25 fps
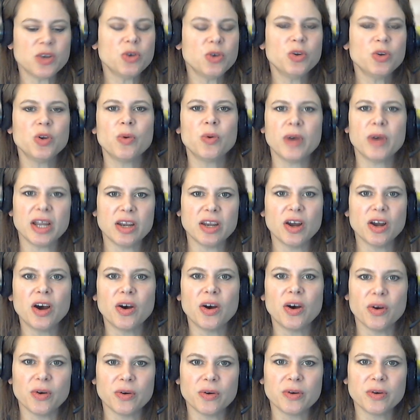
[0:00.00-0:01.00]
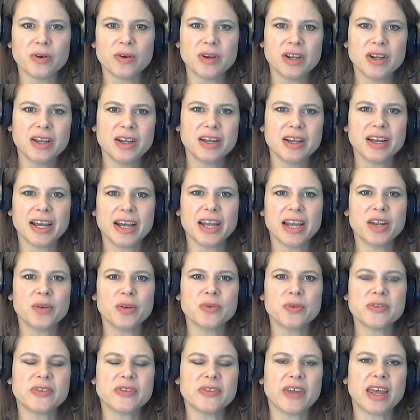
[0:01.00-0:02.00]
who do I know? I
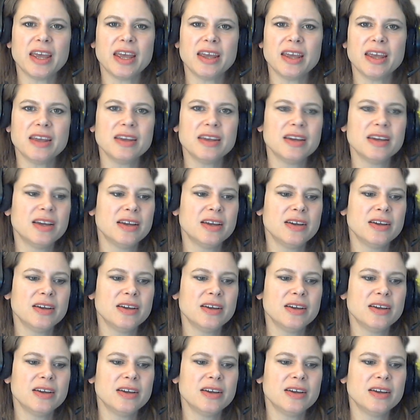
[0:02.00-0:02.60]
don't say,